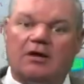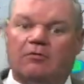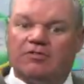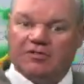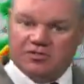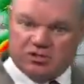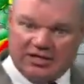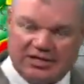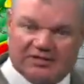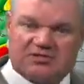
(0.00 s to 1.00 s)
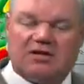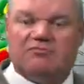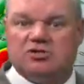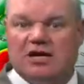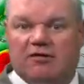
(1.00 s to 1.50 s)
with the chance
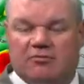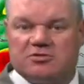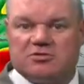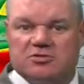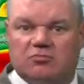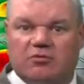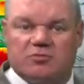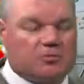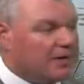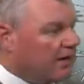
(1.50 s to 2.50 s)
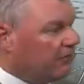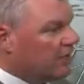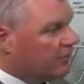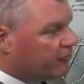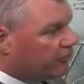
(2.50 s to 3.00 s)
of showers and storms around
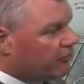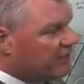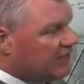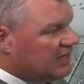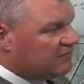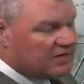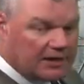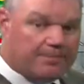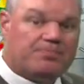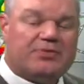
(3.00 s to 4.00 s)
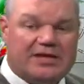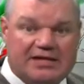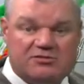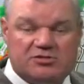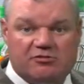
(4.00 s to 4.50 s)
through the evening
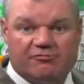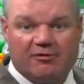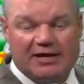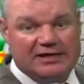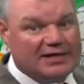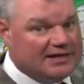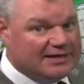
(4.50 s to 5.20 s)
into Friday night.